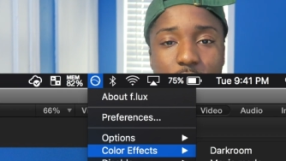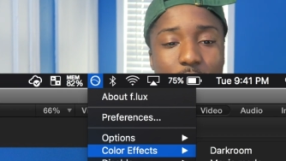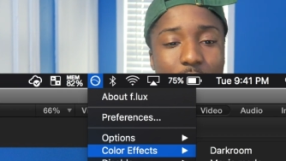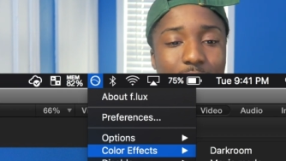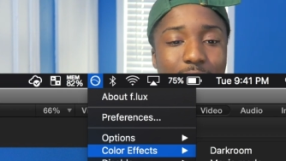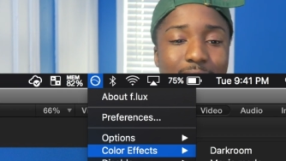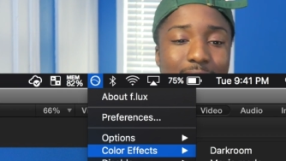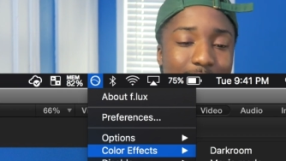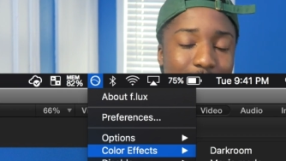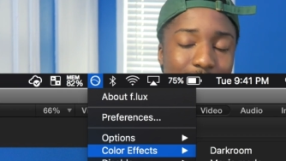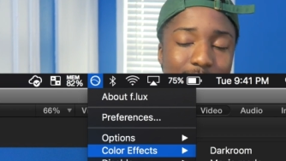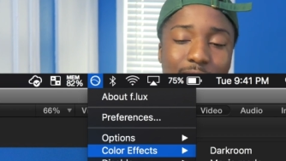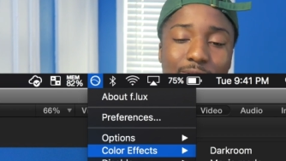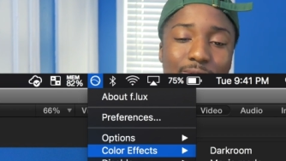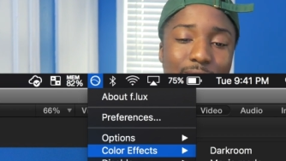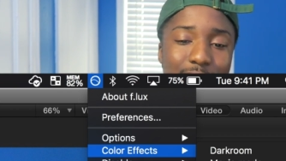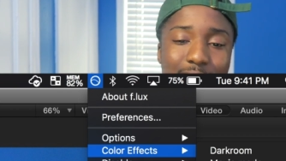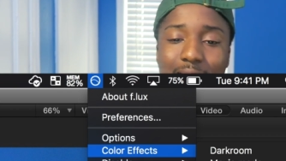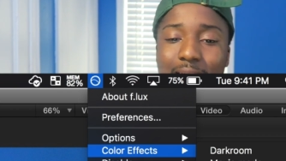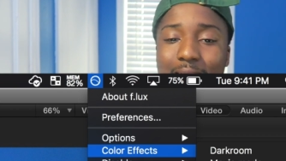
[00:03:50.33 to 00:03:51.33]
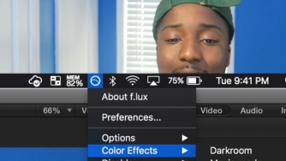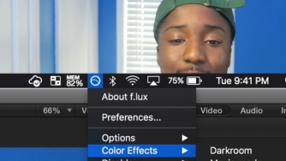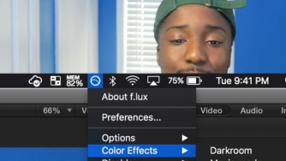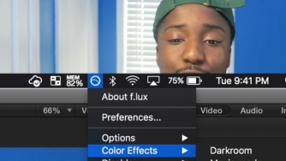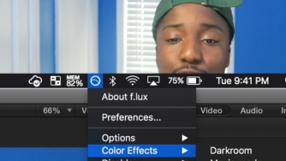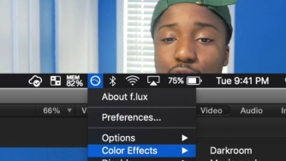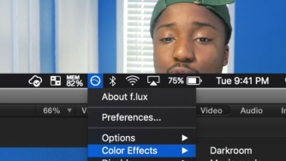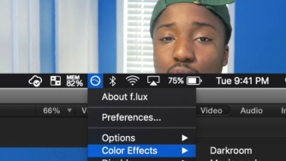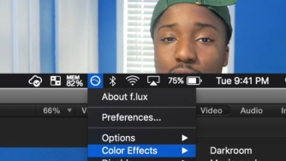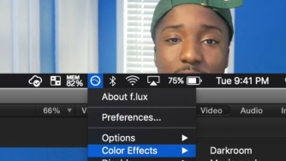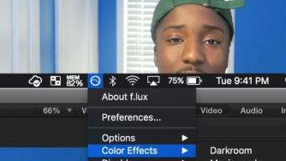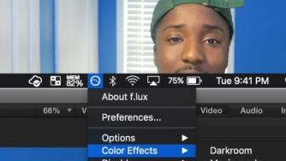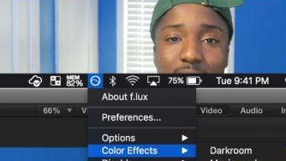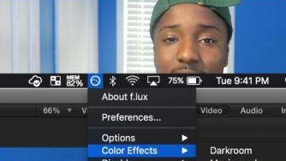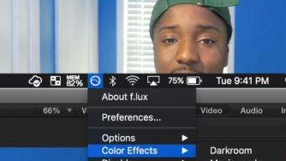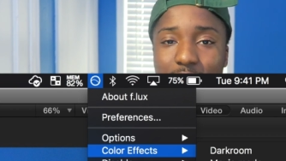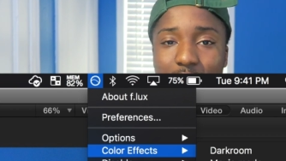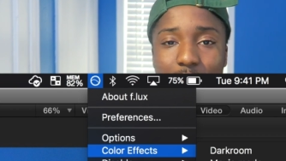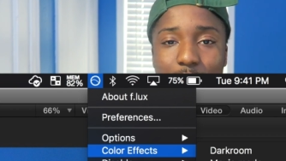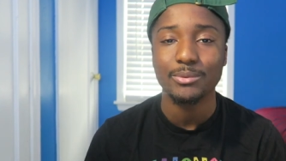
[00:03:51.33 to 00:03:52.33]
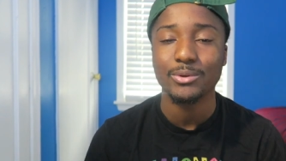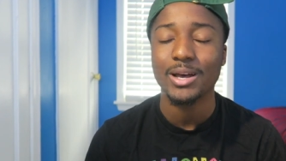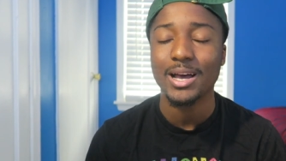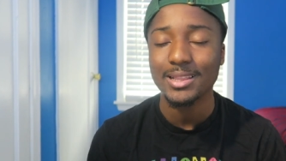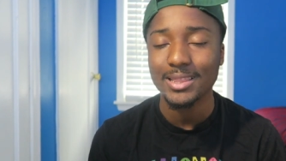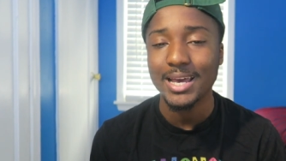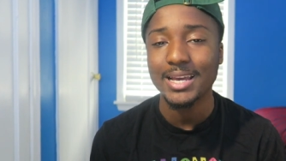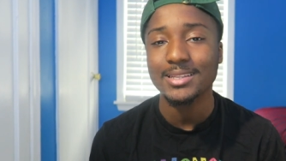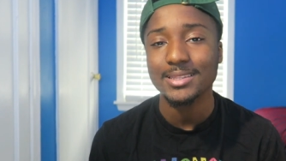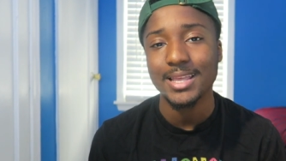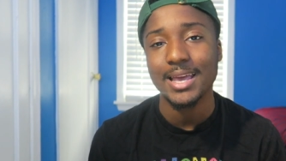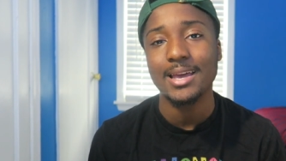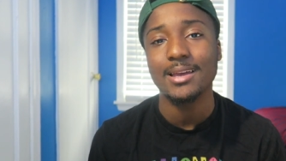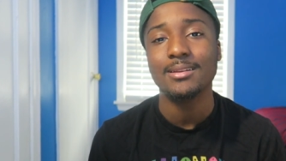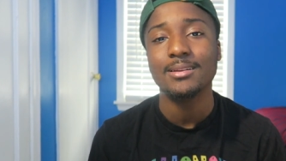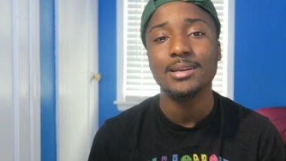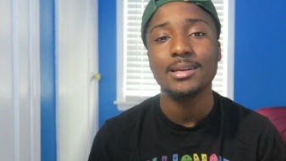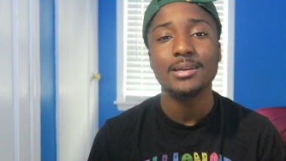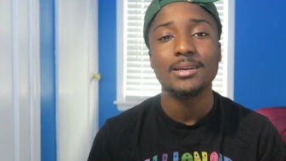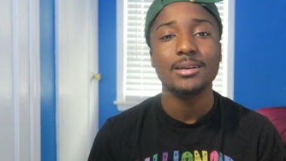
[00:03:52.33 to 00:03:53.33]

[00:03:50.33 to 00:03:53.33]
So, I, you know, it has two things enabled. I like that.